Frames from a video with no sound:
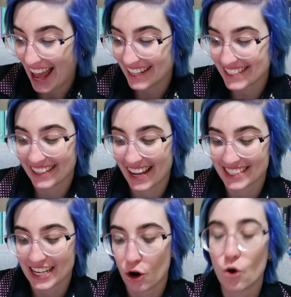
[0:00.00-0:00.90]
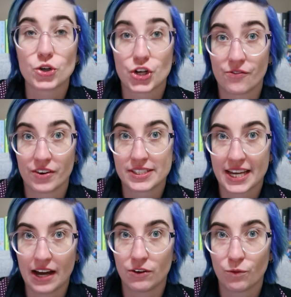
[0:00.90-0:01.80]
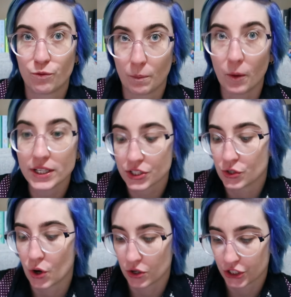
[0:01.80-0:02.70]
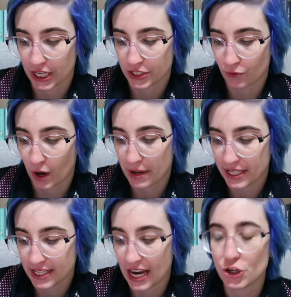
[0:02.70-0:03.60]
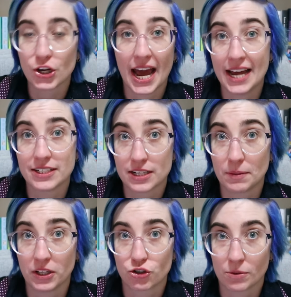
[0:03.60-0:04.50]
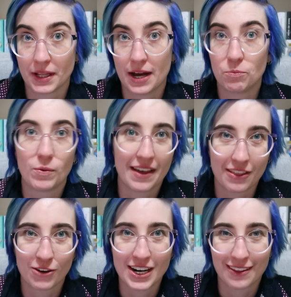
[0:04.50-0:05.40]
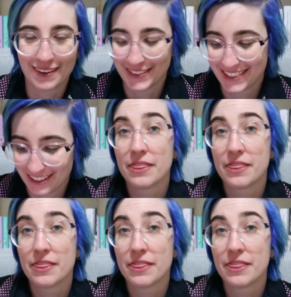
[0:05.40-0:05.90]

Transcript: And lastly, all genres count for points, not just romance, and you can double and triple up with other readathons.